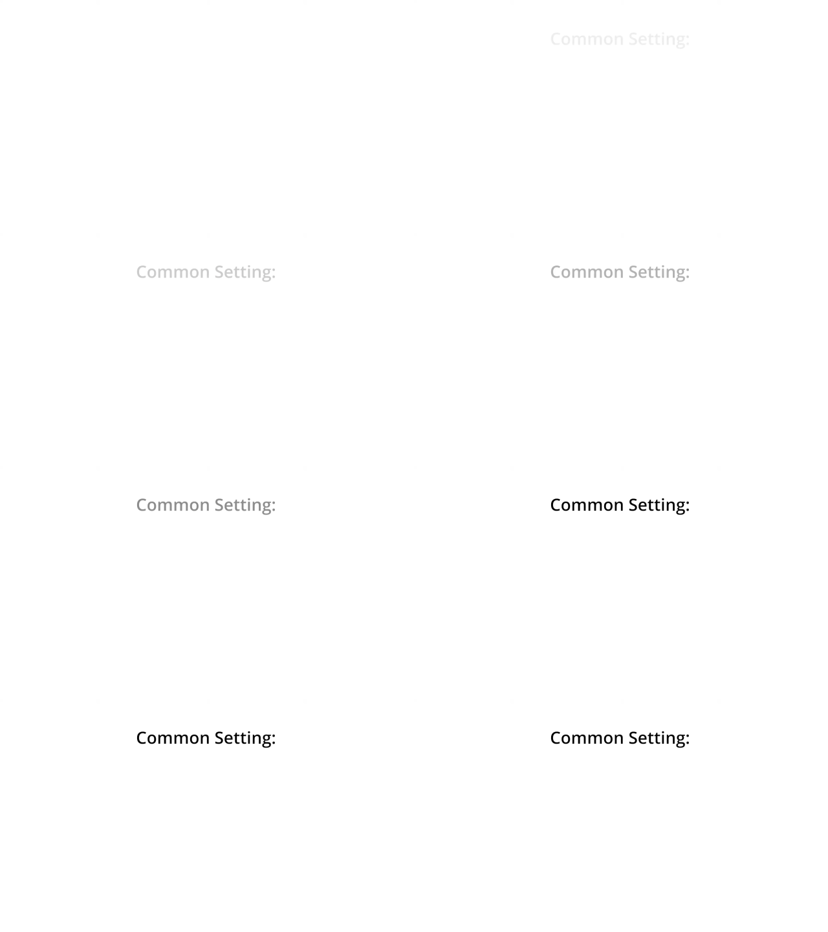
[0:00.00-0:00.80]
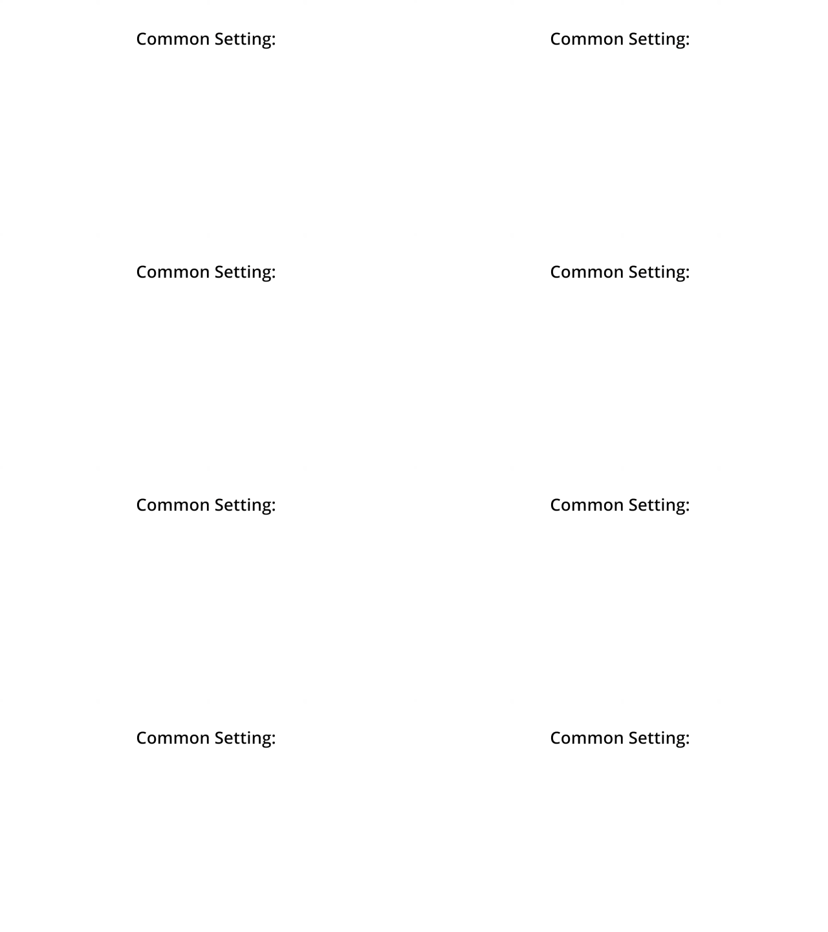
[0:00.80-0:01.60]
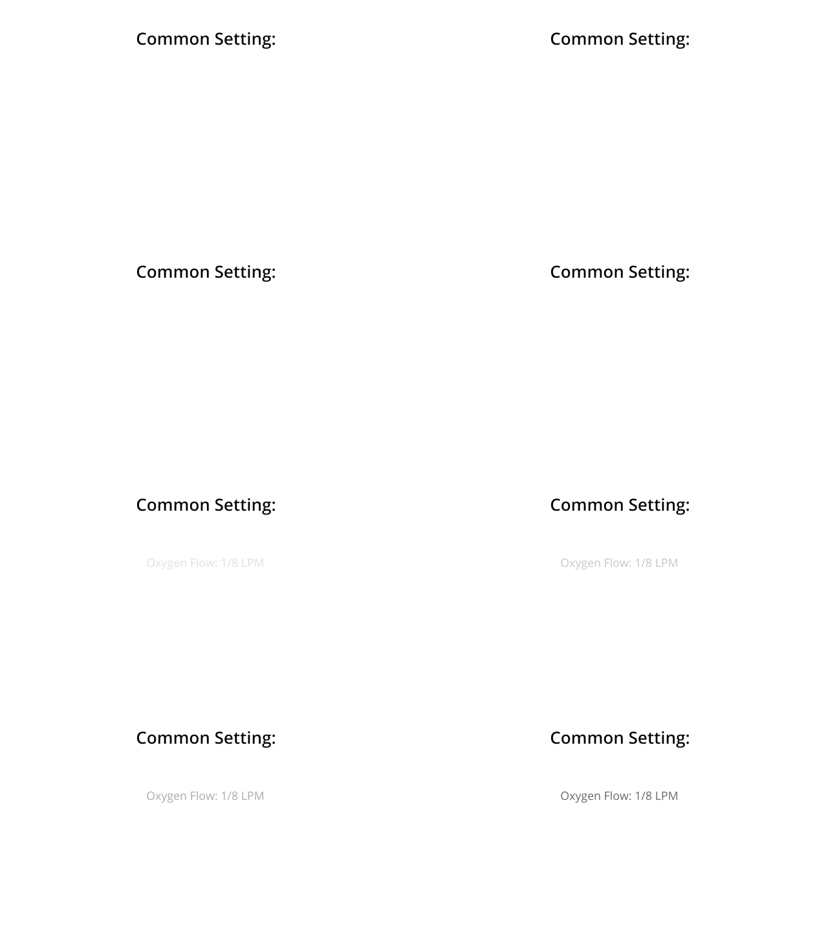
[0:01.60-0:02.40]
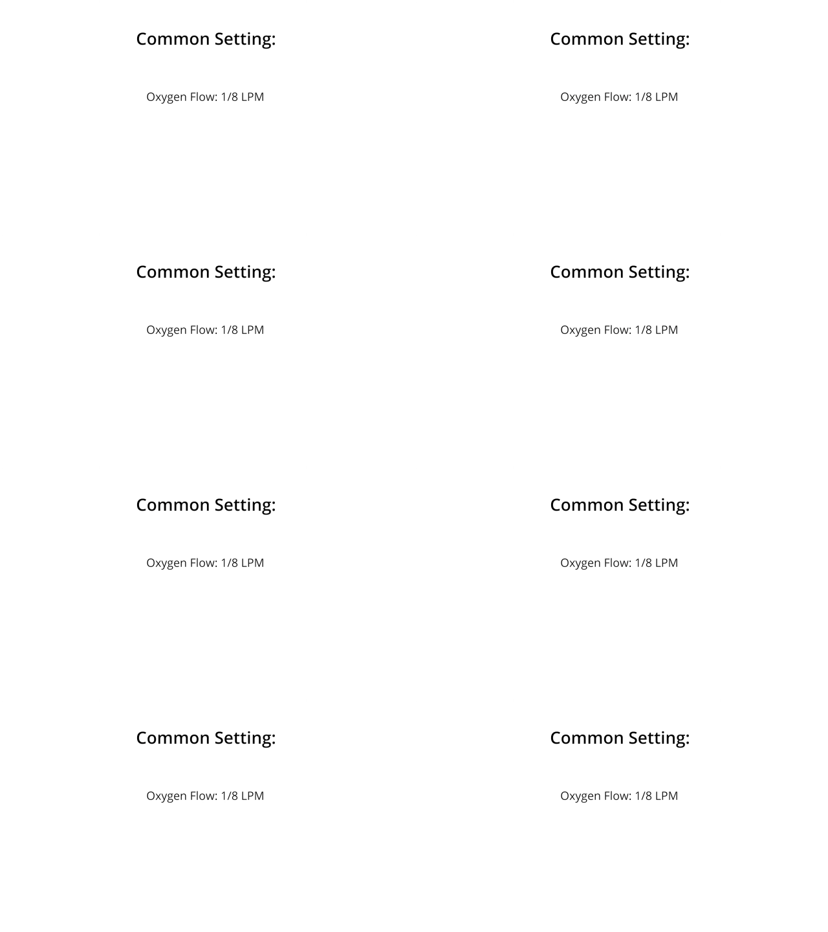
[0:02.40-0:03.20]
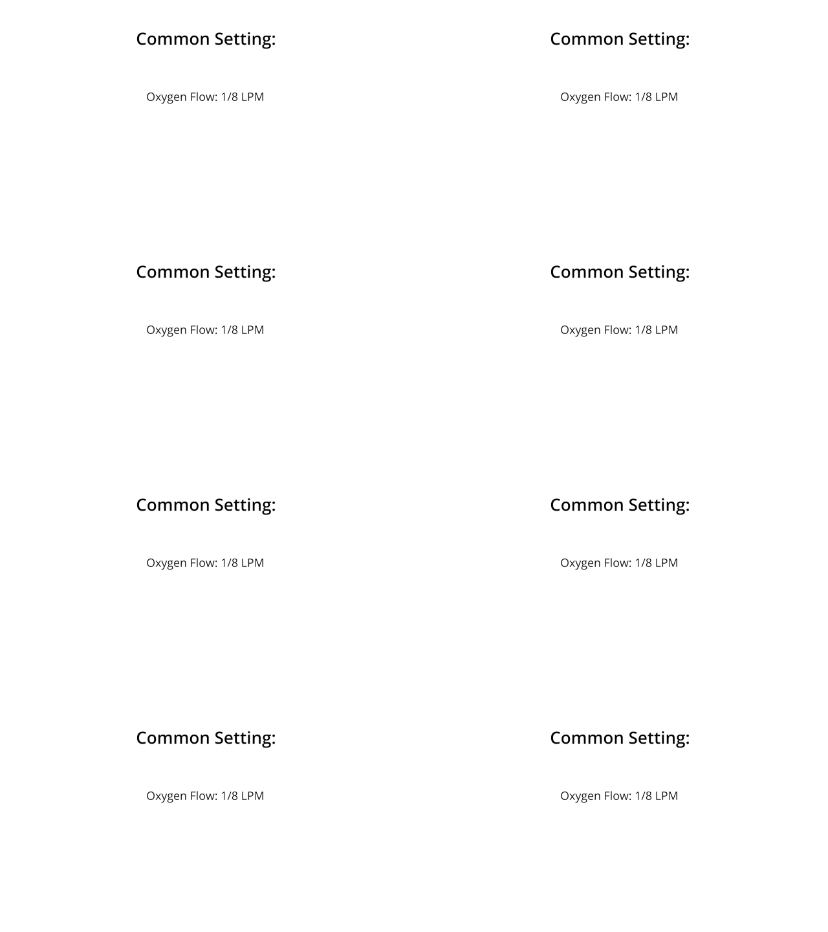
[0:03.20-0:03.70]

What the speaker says: Nobody's mouth can be seen.